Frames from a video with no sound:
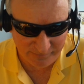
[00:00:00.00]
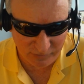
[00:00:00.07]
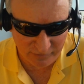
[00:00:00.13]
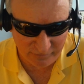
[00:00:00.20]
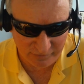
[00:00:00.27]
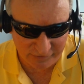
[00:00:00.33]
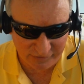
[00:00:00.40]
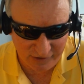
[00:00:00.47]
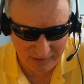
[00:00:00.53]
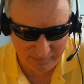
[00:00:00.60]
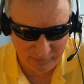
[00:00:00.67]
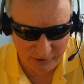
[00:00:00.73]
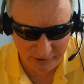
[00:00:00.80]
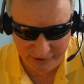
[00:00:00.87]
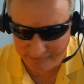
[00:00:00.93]
of the
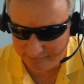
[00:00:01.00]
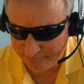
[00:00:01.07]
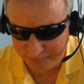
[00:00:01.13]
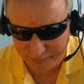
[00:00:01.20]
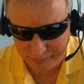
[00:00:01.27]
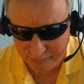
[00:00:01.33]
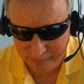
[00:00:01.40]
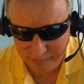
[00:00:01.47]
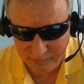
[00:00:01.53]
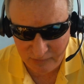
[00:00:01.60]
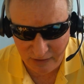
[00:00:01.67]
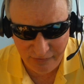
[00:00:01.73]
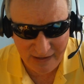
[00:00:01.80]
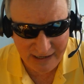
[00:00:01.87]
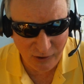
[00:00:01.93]
stock market,
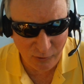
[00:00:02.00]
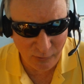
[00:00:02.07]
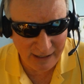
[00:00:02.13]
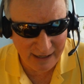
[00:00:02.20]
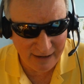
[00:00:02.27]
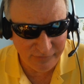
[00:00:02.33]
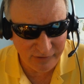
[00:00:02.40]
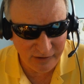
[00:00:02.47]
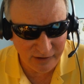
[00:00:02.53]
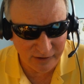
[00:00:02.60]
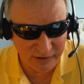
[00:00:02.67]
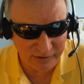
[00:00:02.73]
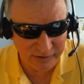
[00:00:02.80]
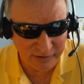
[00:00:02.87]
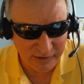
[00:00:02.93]
they don't have
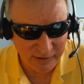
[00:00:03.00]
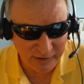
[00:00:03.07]
the